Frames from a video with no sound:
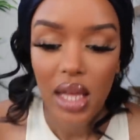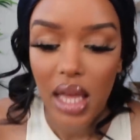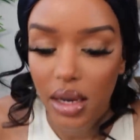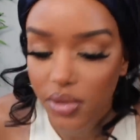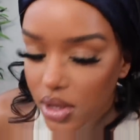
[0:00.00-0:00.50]

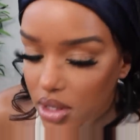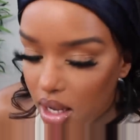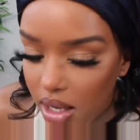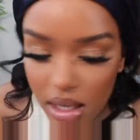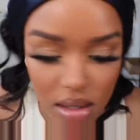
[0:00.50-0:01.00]
And I've only
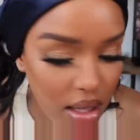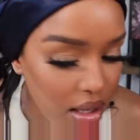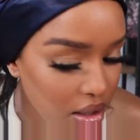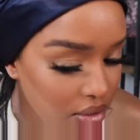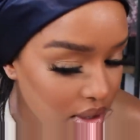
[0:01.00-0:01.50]
started
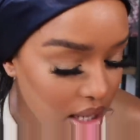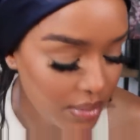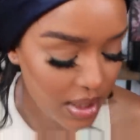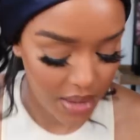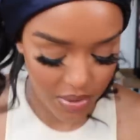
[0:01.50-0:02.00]
like overlining
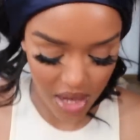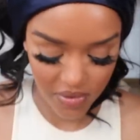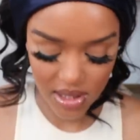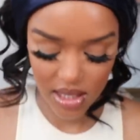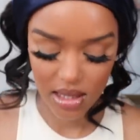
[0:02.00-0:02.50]
my lips
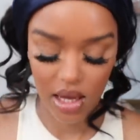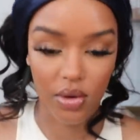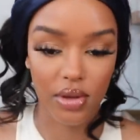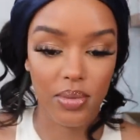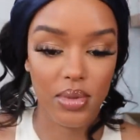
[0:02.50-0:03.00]
ever since I
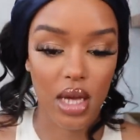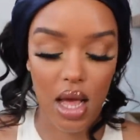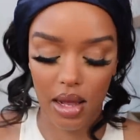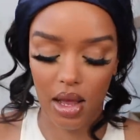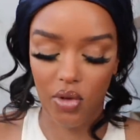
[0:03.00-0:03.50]
got them done,